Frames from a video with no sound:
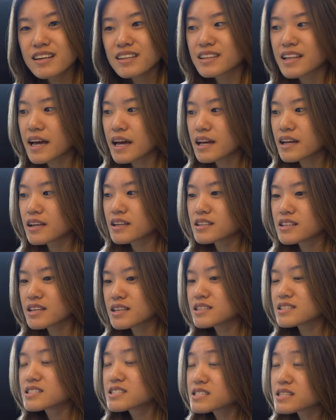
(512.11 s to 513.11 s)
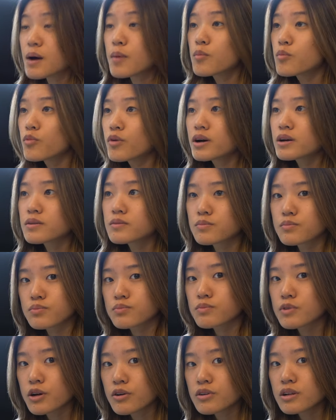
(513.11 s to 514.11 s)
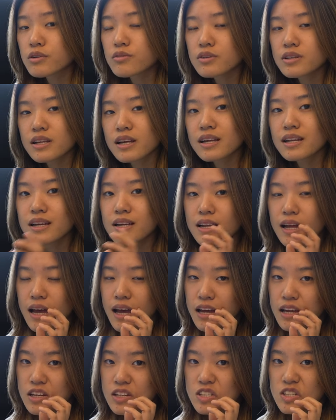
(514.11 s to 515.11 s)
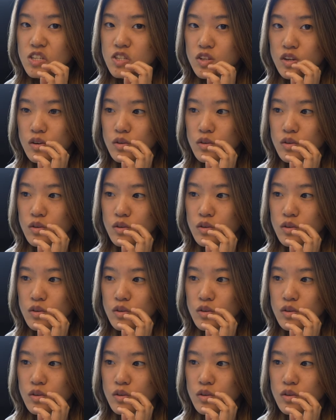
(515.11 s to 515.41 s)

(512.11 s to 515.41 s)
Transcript: that is somewhat coding related and